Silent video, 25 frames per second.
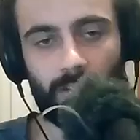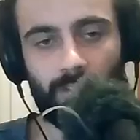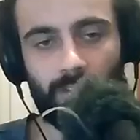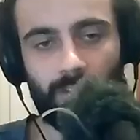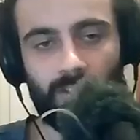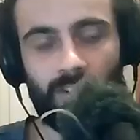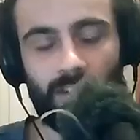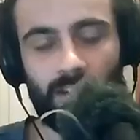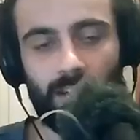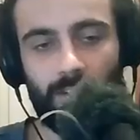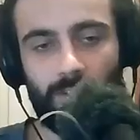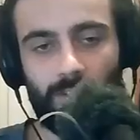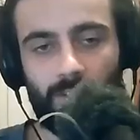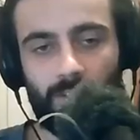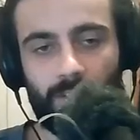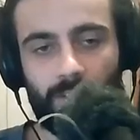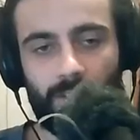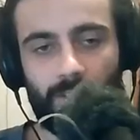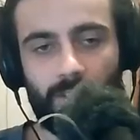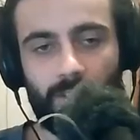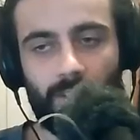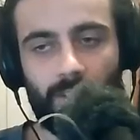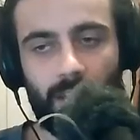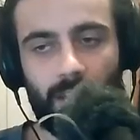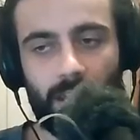to see if
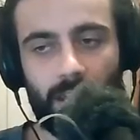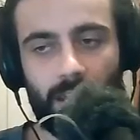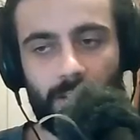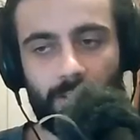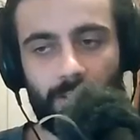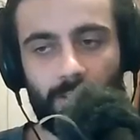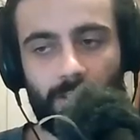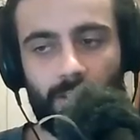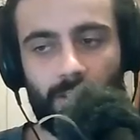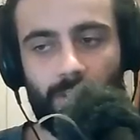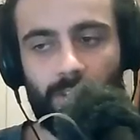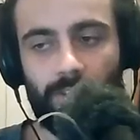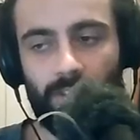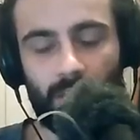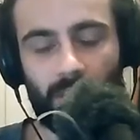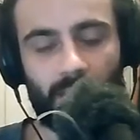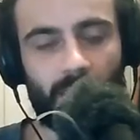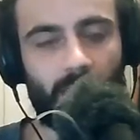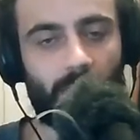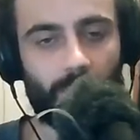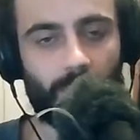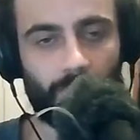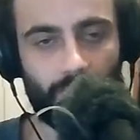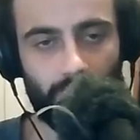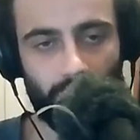they think
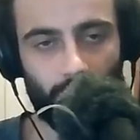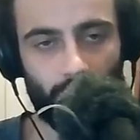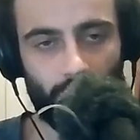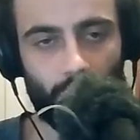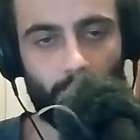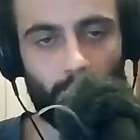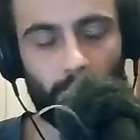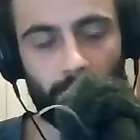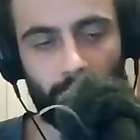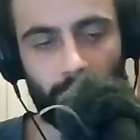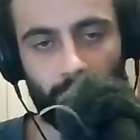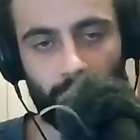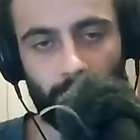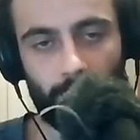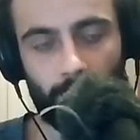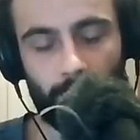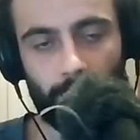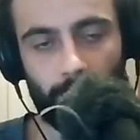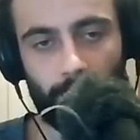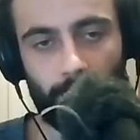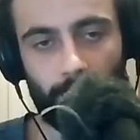it's real or not?